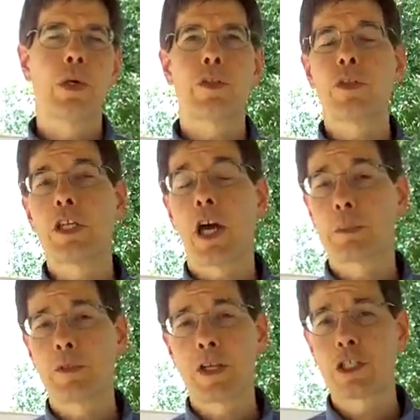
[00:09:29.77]
with the
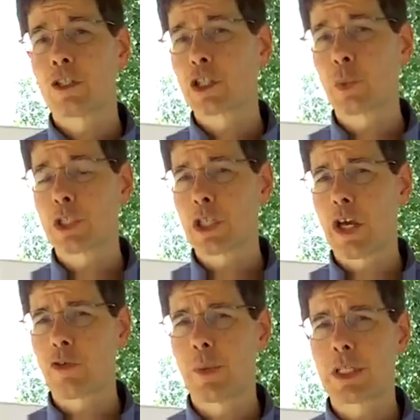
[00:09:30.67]
observation of the Swiss
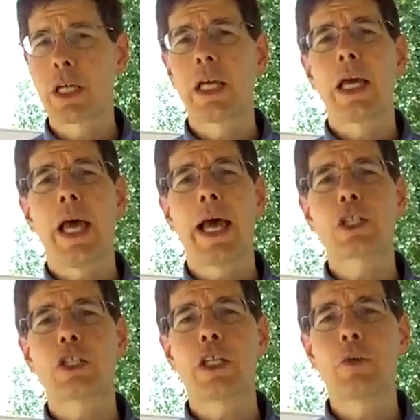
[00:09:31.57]
government,
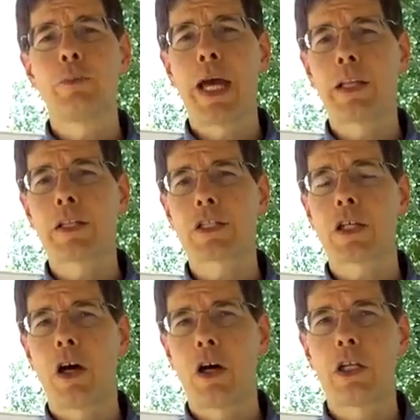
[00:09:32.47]
actually
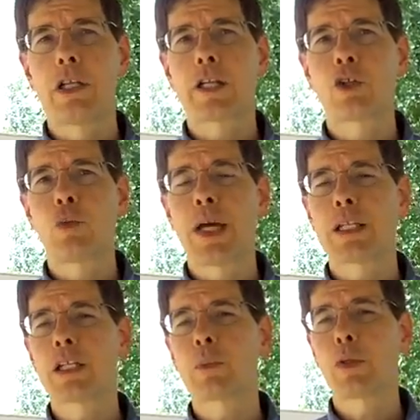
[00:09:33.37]
balance all
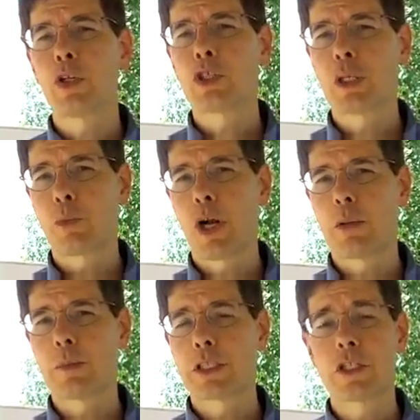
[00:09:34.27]
electromagnetic pollution
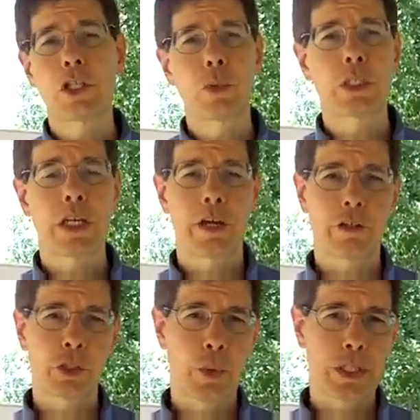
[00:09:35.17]
problems in 2
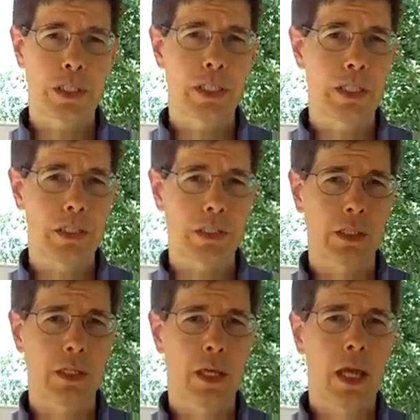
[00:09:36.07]
entire Swiss cities.
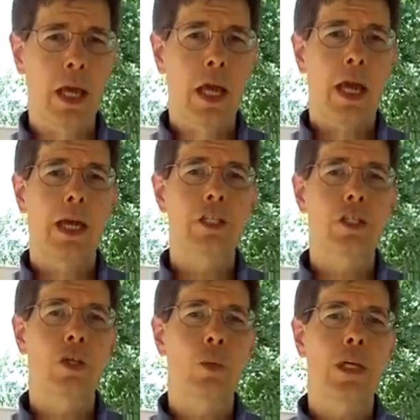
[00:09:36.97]
And
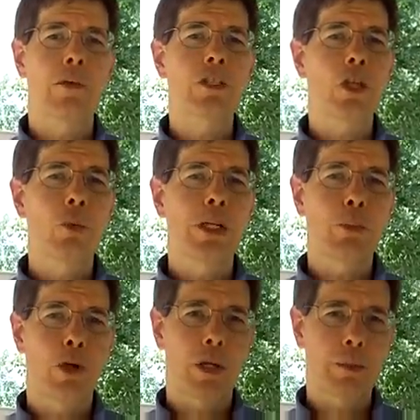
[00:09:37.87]
so we have so many
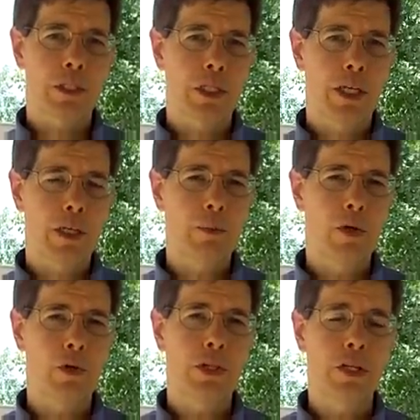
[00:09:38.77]
problems today,
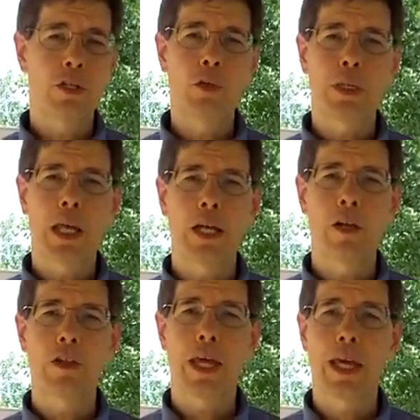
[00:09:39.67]
both in human
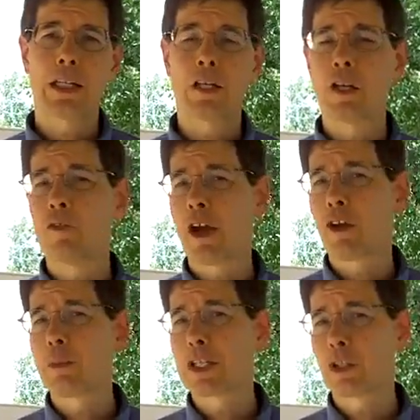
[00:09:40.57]
health and in
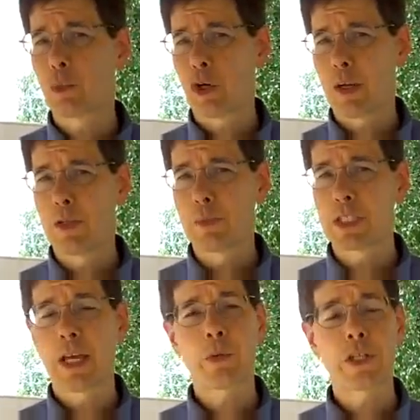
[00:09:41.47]
environmental
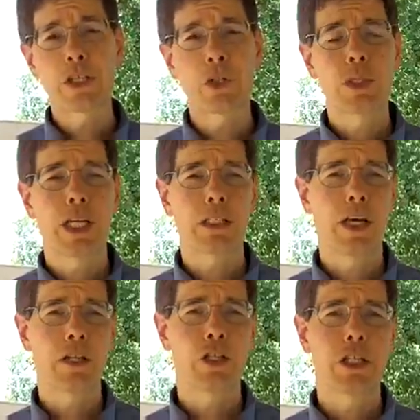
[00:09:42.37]
problems, and with these new
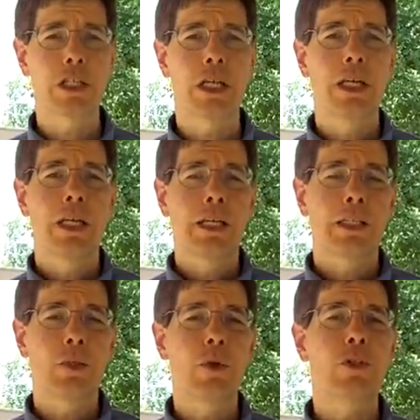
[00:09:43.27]
technologies.
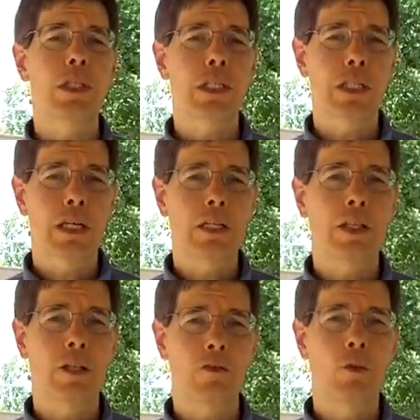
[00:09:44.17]
And the most exciting
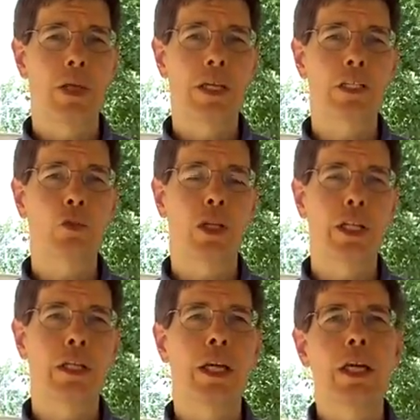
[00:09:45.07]
thing for me is
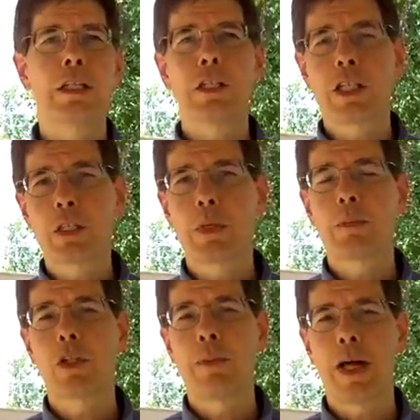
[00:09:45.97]
really to teach
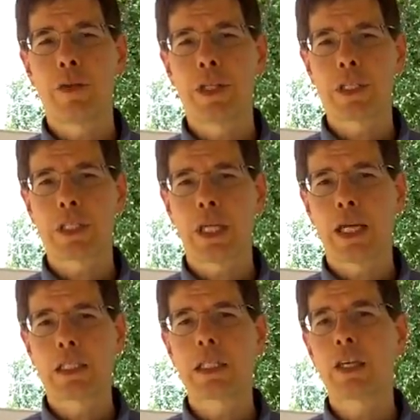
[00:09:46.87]
people about this
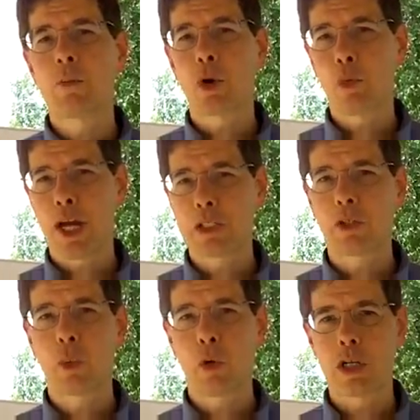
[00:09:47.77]
and to get more
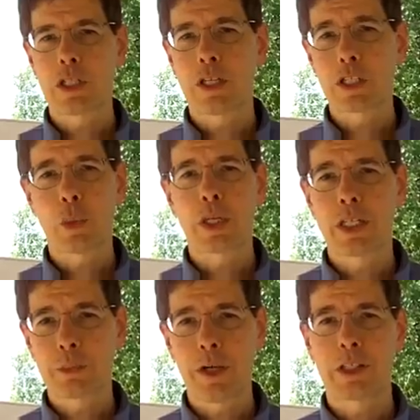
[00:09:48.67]
practical work done as quickly
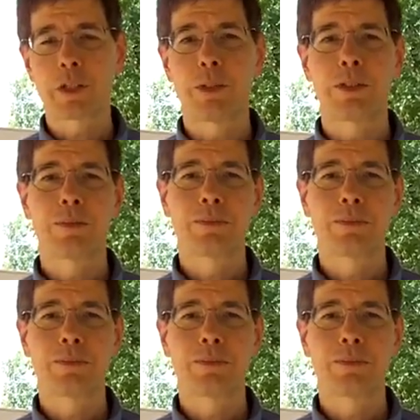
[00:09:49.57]
as possible.